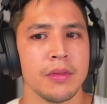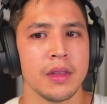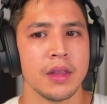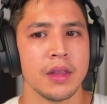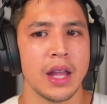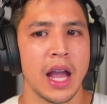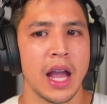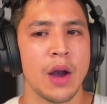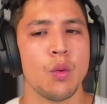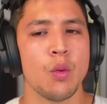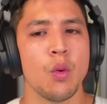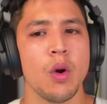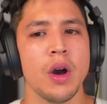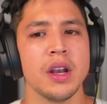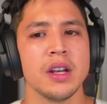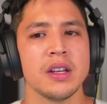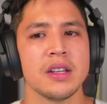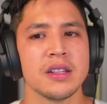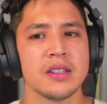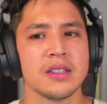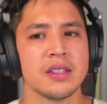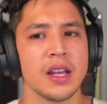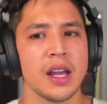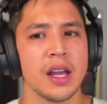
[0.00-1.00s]
I wanted to
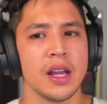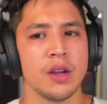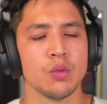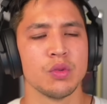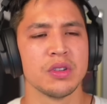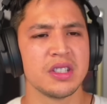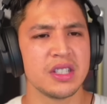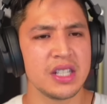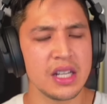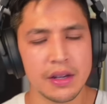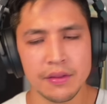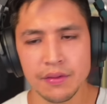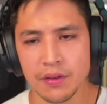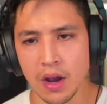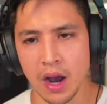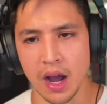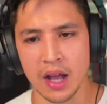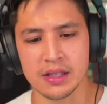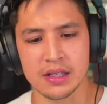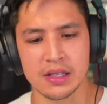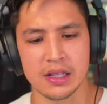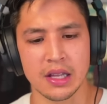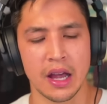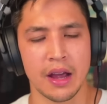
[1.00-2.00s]
say receive
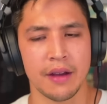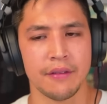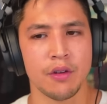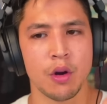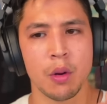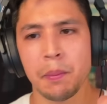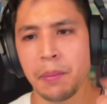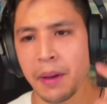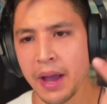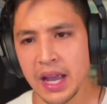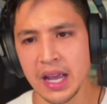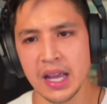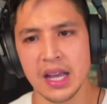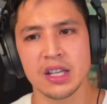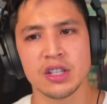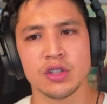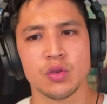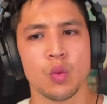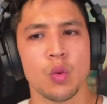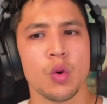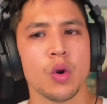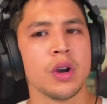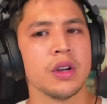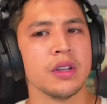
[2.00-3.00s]
God's love, obey His
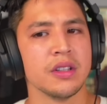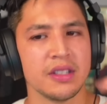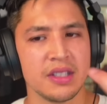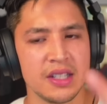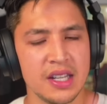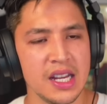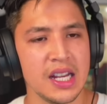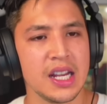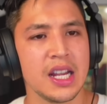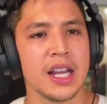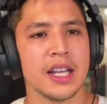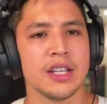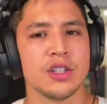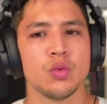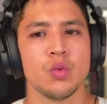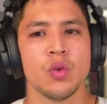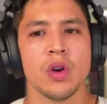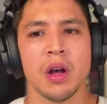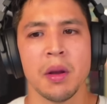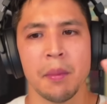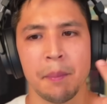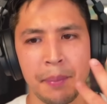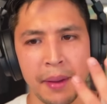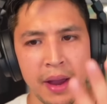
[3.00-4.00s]
word, seek His
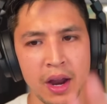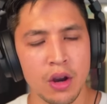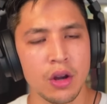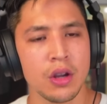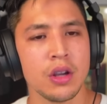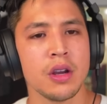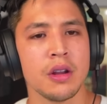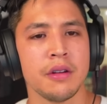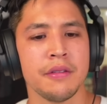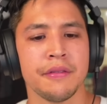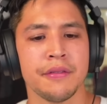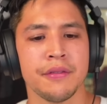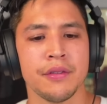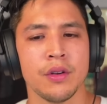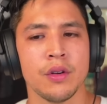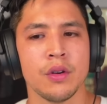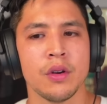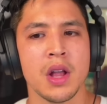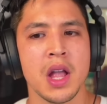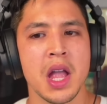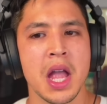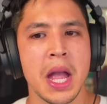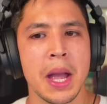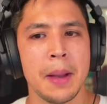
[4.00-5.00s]
will, bear good fruit.
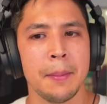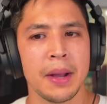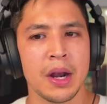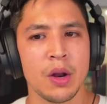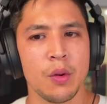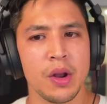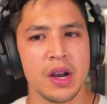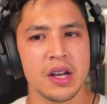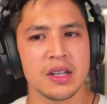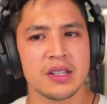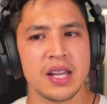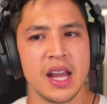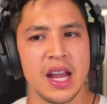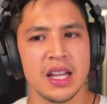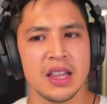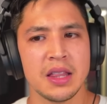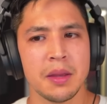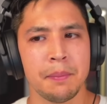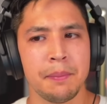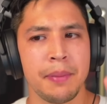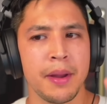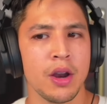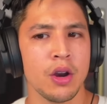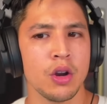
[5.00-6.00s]
But I want to take the
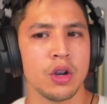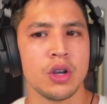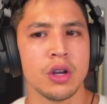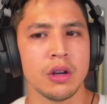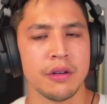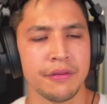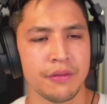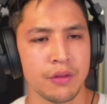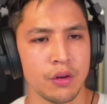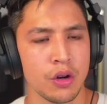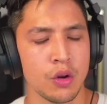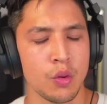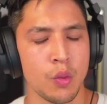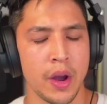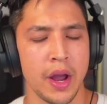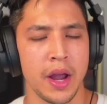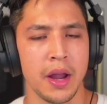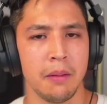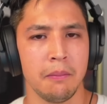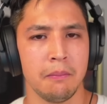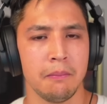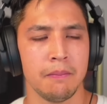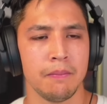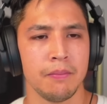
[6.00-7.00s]
bear good fruit away,
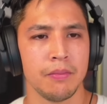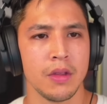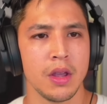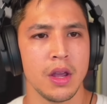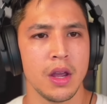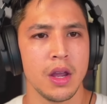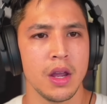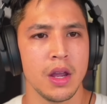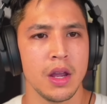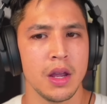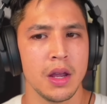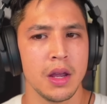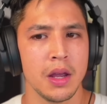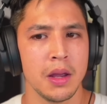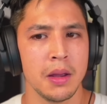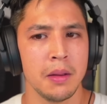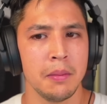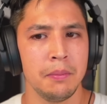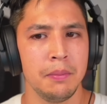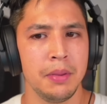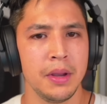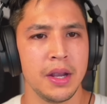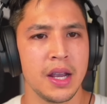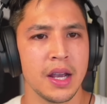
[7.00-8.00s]

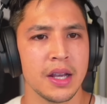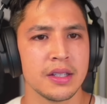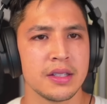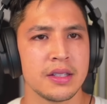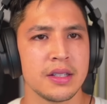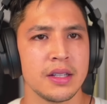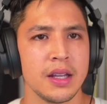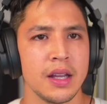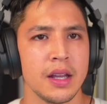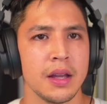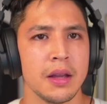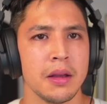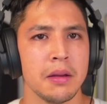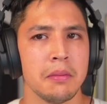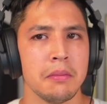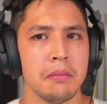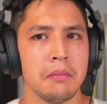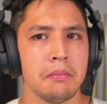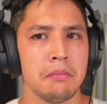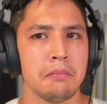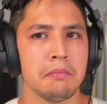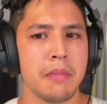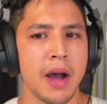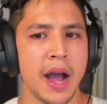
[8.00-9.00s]
because
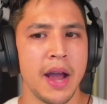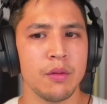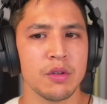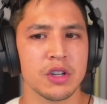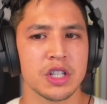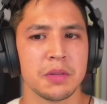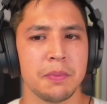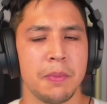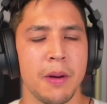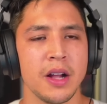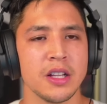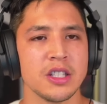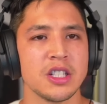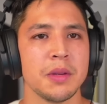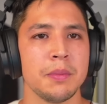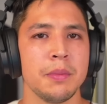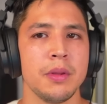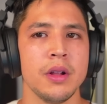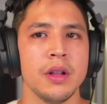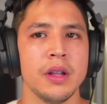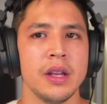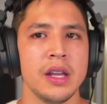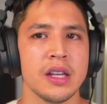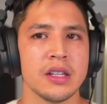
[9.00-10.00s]
my
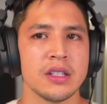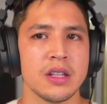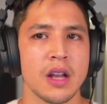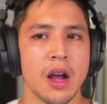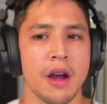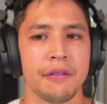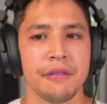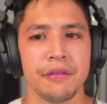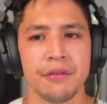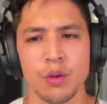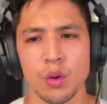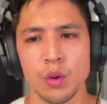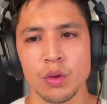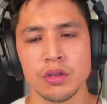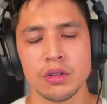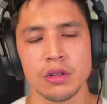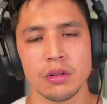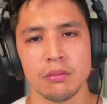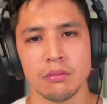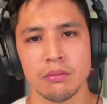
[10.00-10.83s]
responsibility is not fruit.